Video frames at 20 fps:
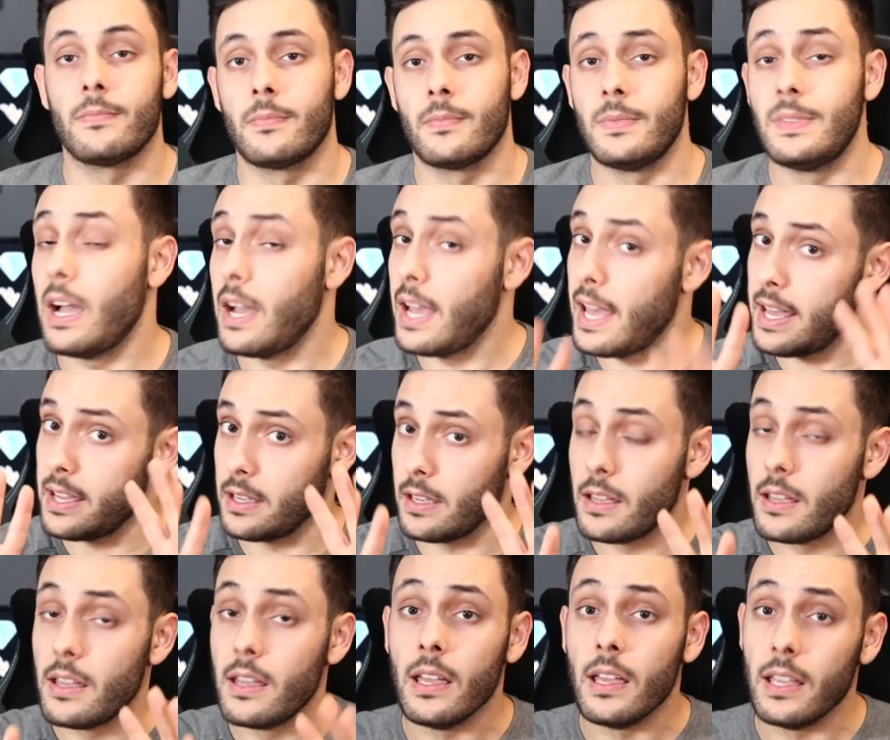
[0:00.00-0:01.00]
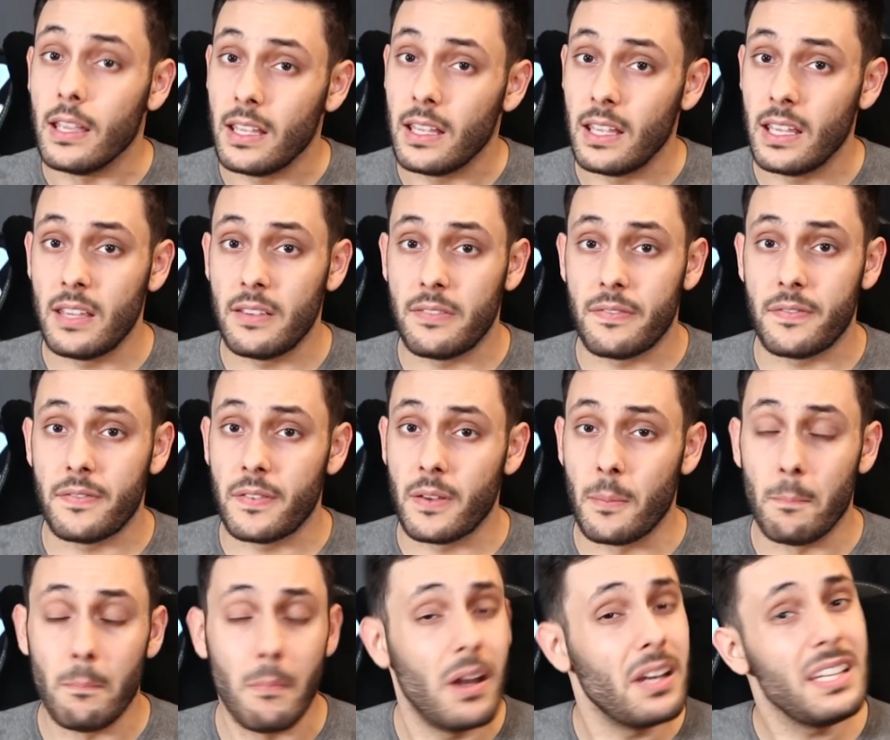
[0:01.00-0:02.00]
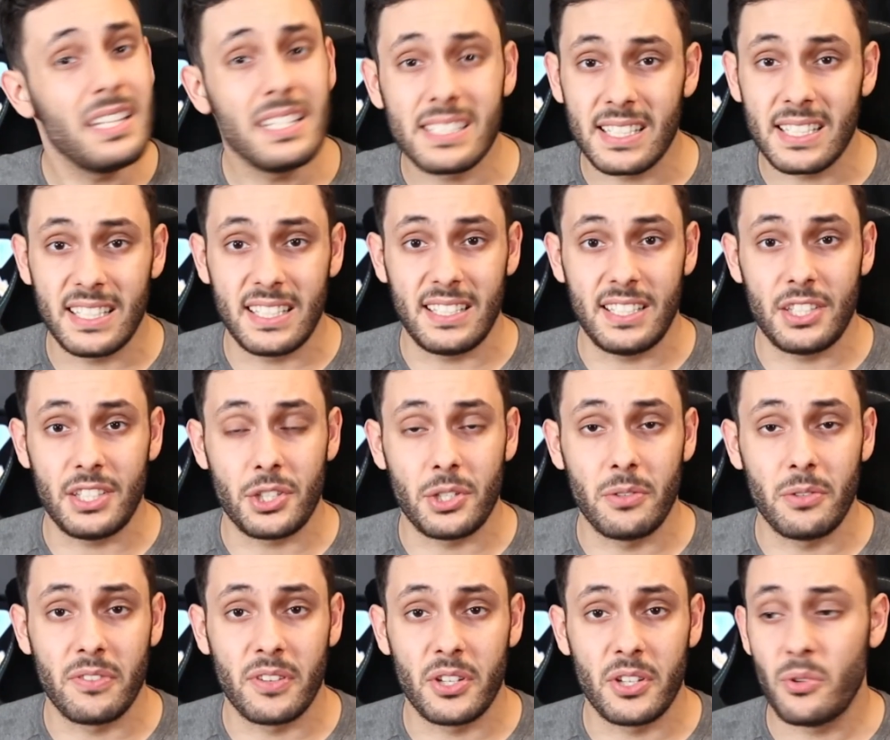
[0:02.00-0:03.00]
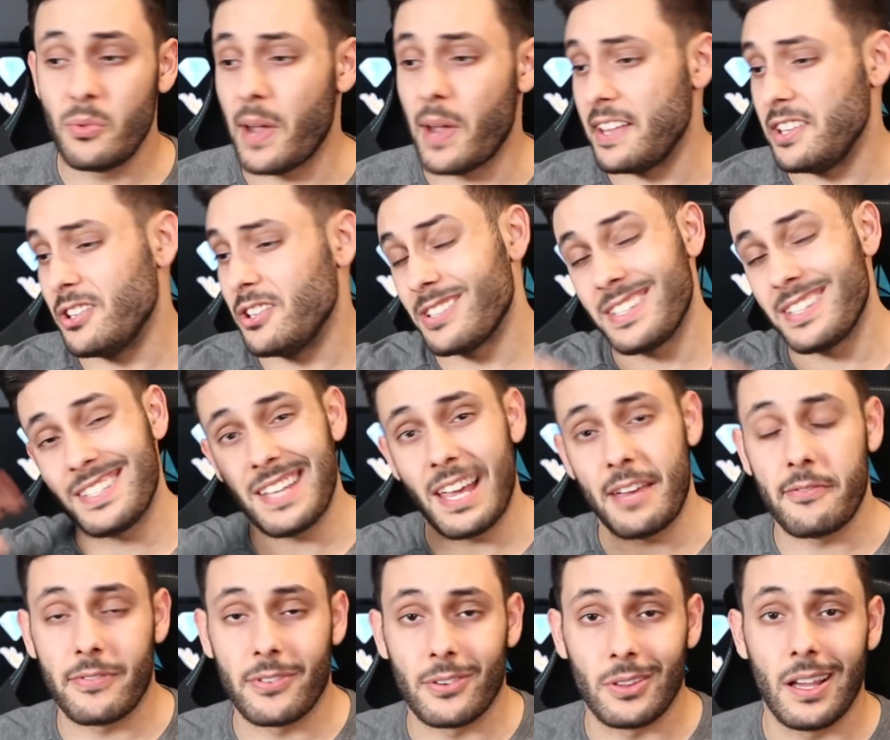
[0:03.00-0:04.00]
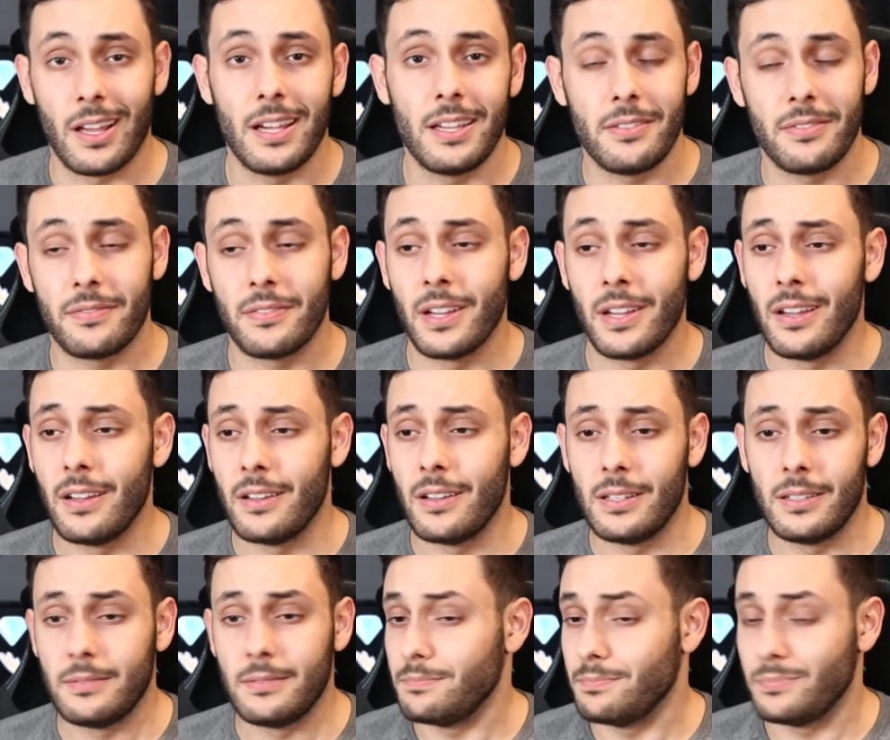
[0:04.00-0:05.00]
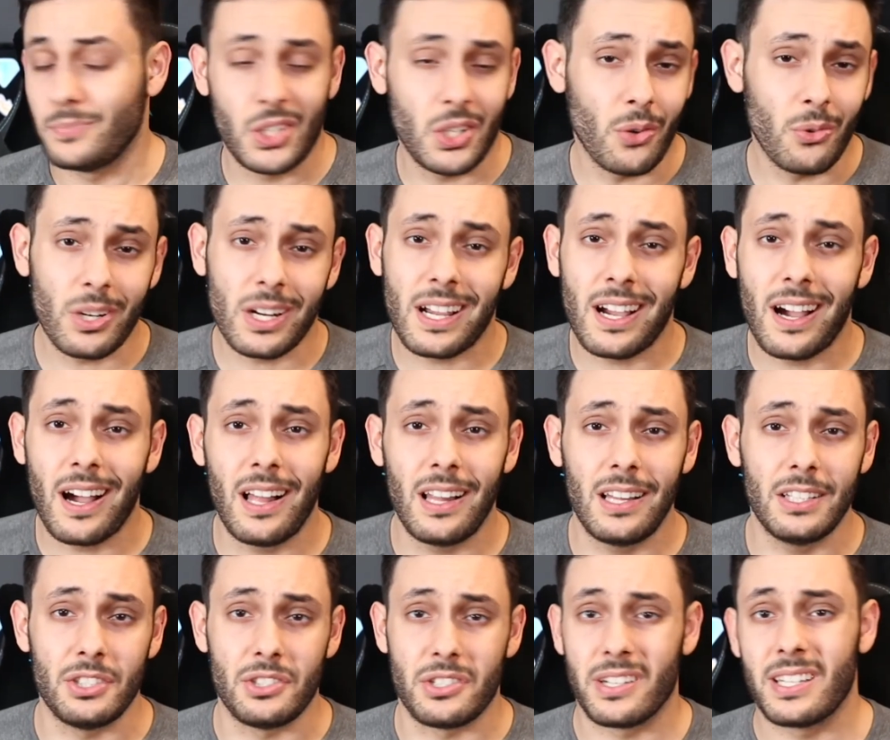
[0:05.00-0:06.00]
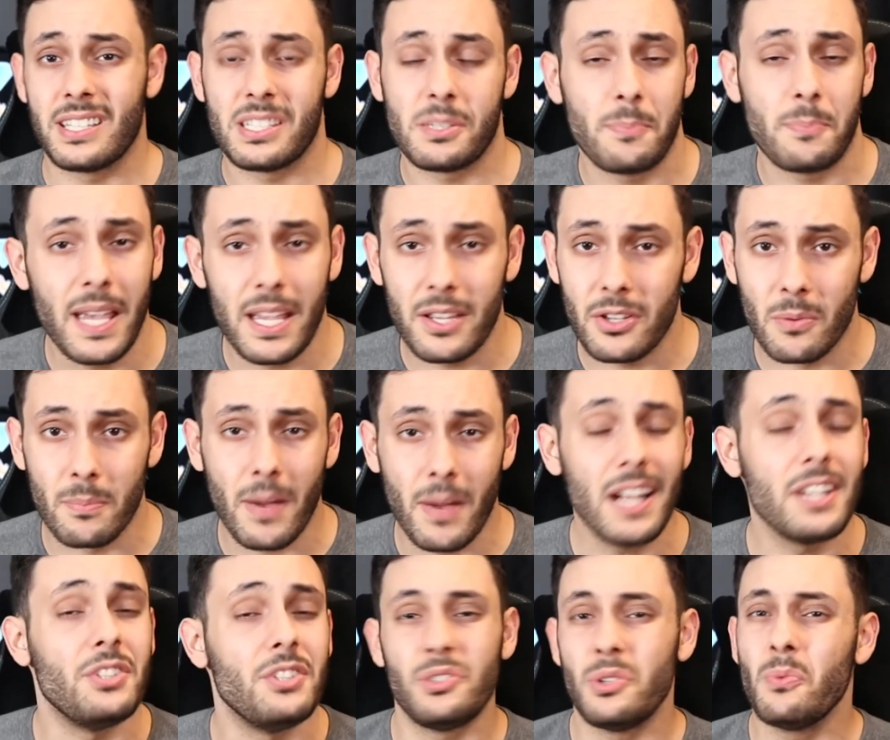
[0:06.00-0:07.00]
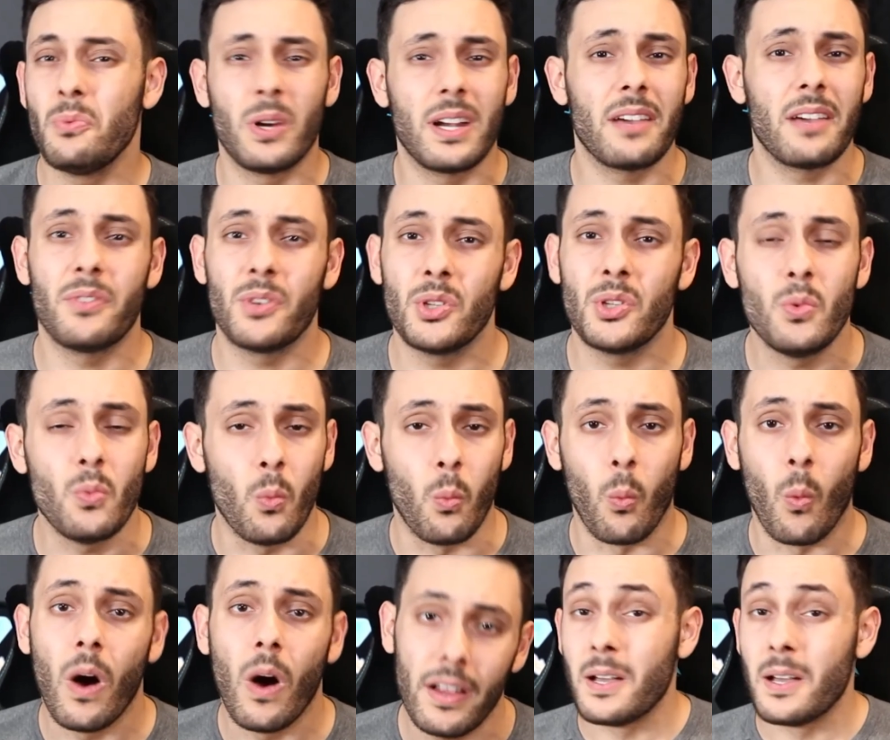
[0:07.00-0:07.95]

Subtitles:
Now, hey, if money isn't an issue for you and you're set for life, go to college, expand your mind, do whatever you want.